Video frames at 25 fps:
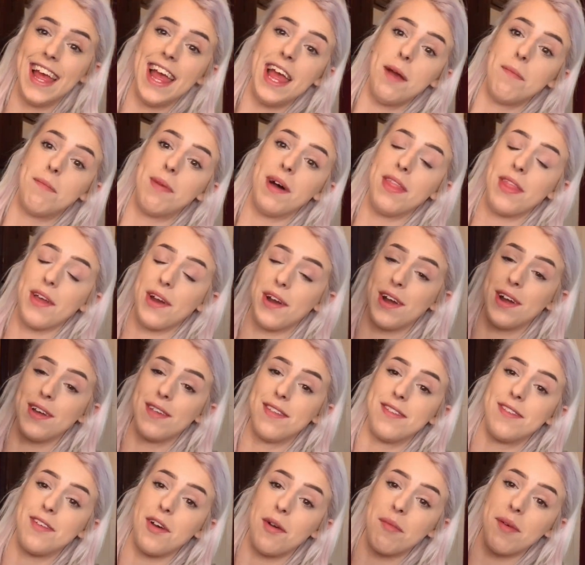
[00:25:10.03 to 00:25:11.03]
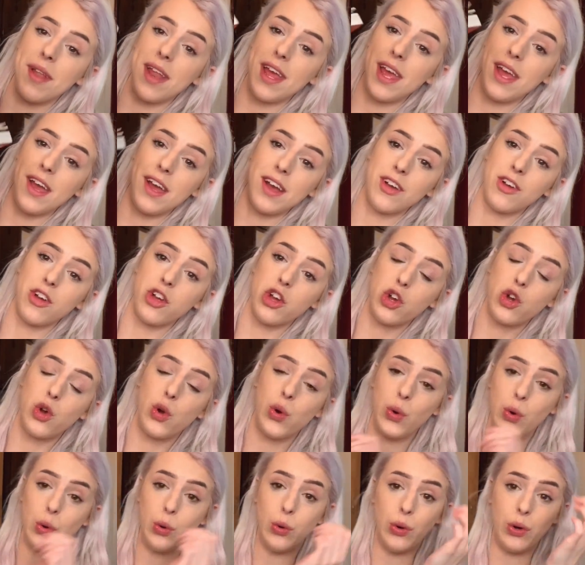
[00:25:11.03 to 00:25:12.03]
But there is so many
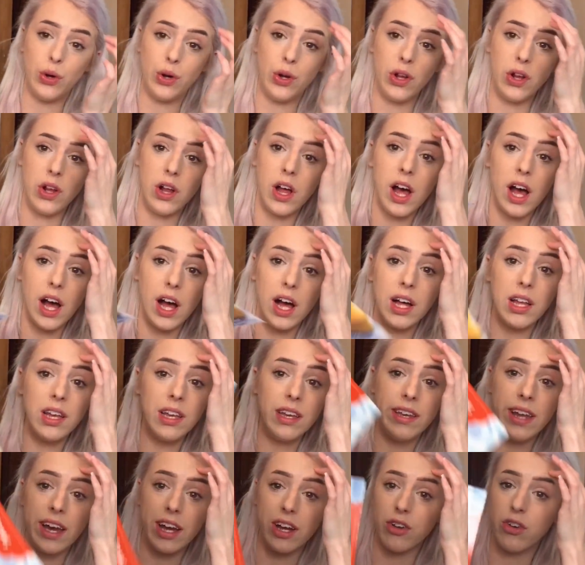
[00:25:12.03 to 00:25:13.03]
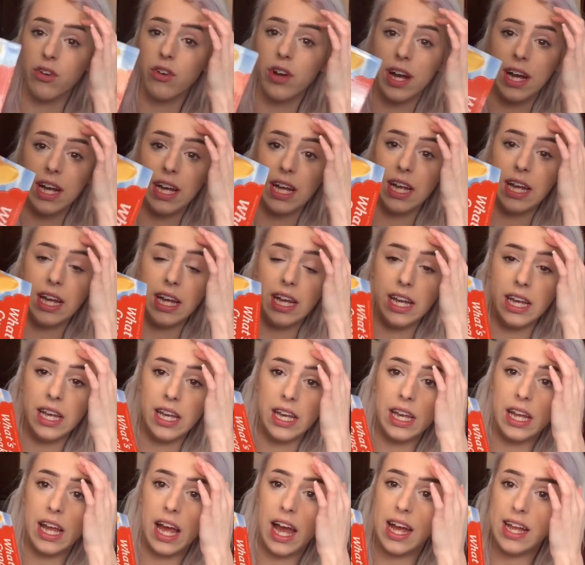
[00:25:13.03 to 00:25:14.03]
cool
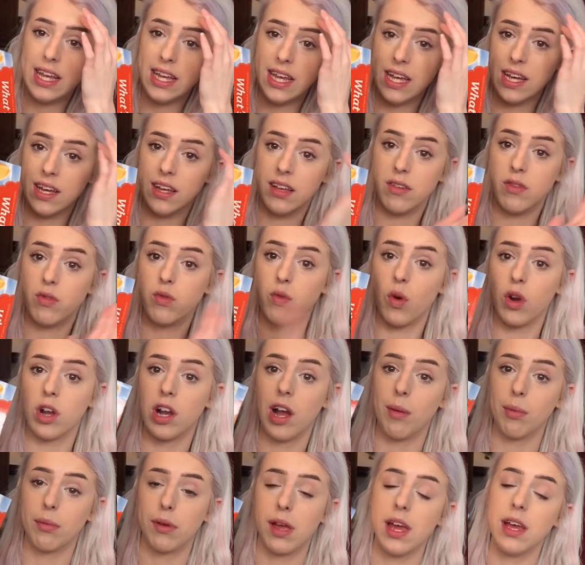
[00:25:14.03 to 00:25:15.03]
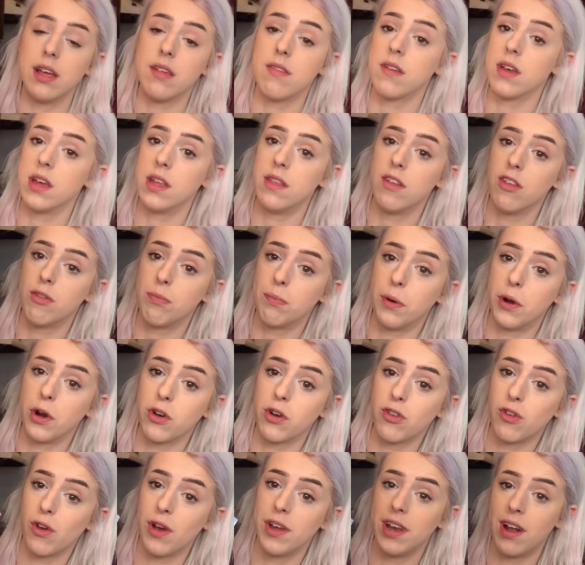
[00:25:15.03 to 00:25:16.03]
decorating ideas for cupcakes in this
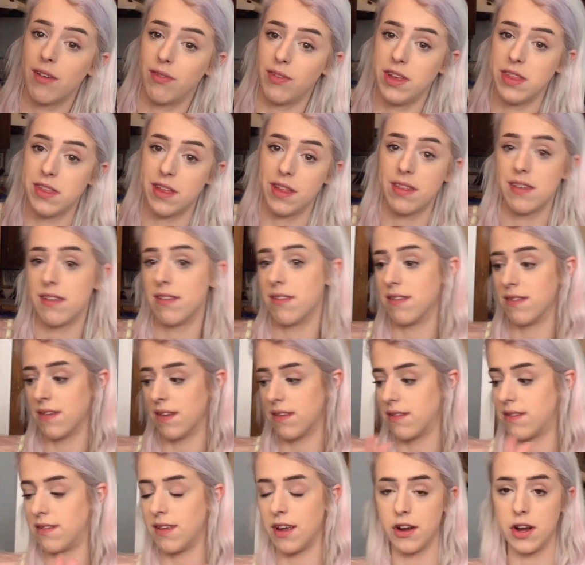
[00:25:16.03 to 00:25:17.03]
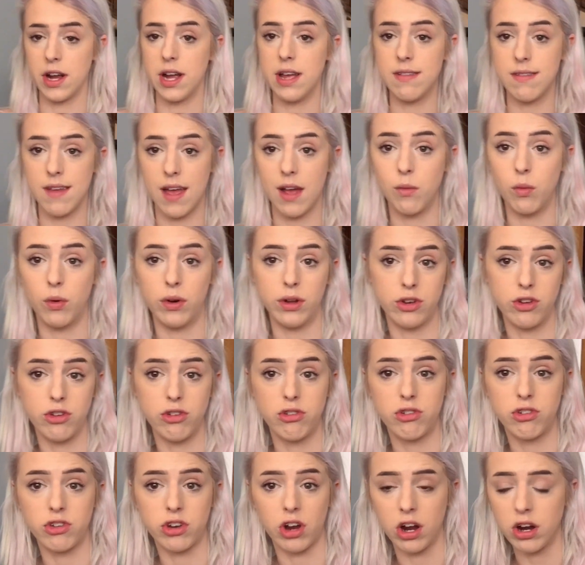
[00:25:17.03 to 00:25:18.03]
book, so I definitely think this is a series I want to
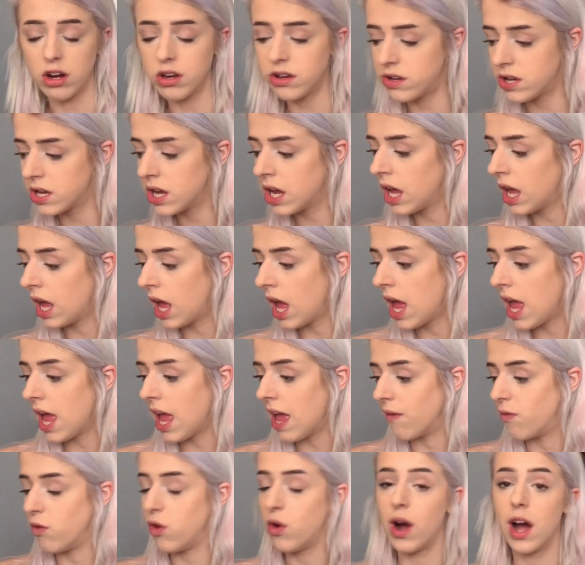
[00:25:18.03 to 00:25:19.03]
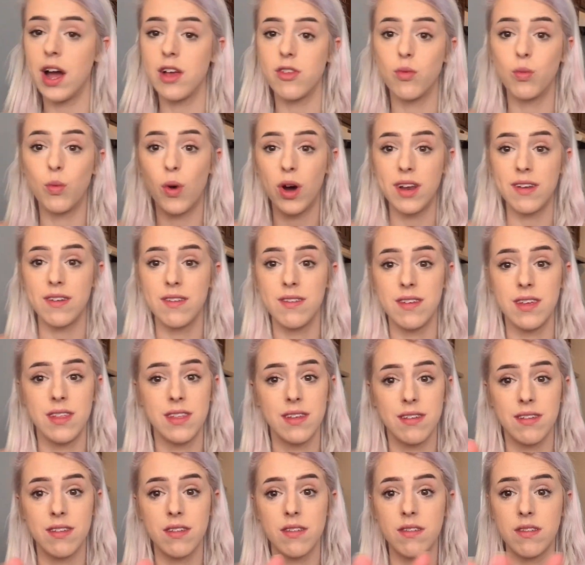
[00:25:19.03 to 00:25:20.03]
start. If you guys want to see
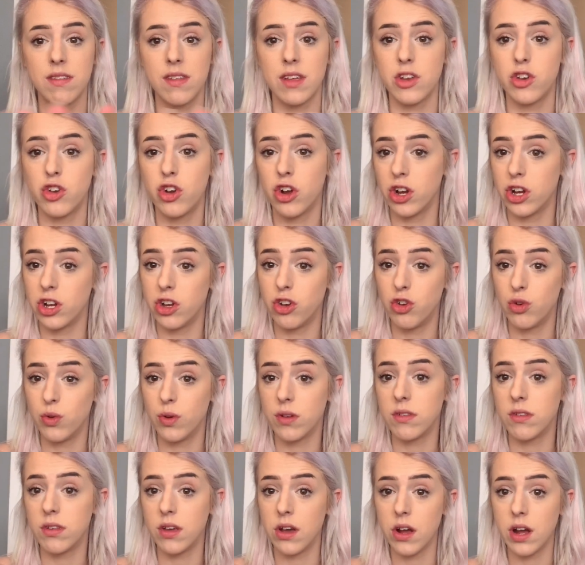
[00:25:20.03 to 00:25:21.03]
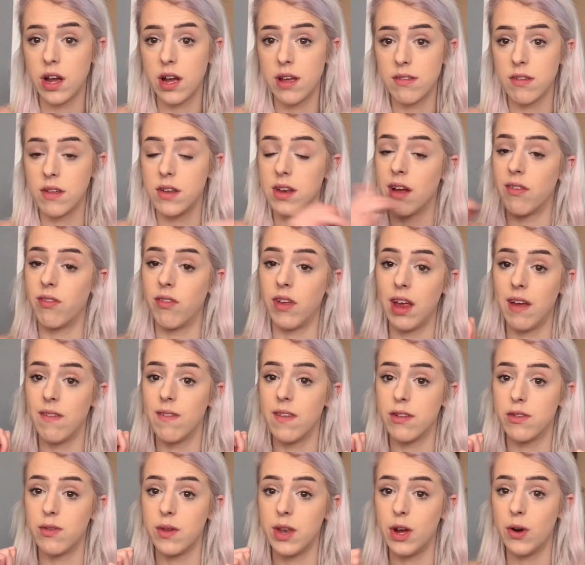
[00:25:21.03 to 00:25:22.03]
this turn into a series, then definitely give
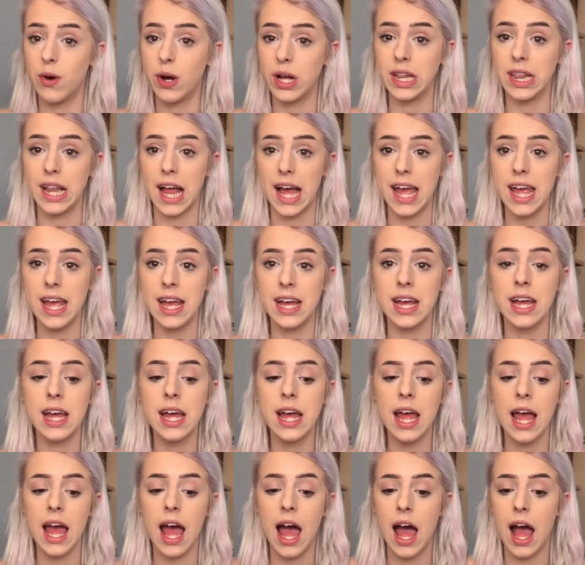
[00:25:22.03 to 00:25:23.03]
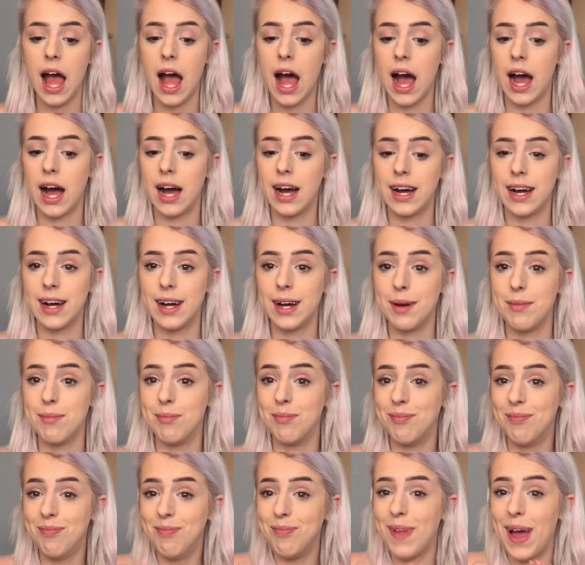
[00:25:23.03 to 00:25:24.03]
this video a like.
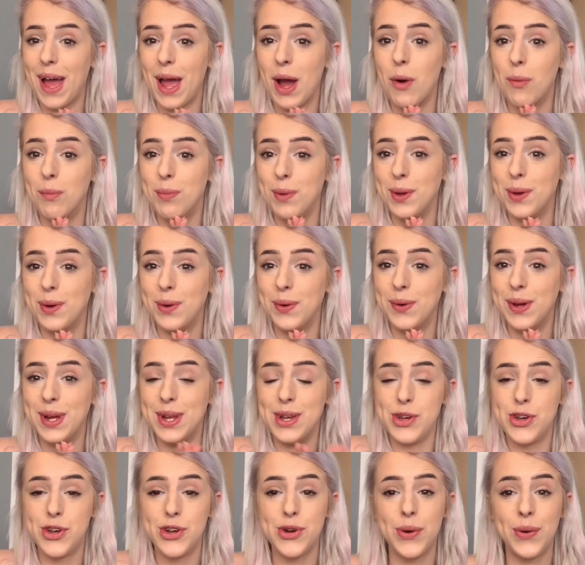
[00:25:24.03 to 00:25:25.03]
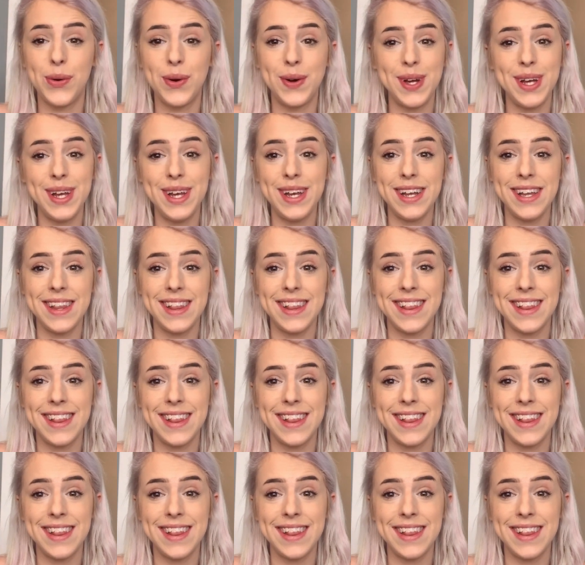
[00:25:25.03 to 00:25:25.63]
I hope you enjoyed.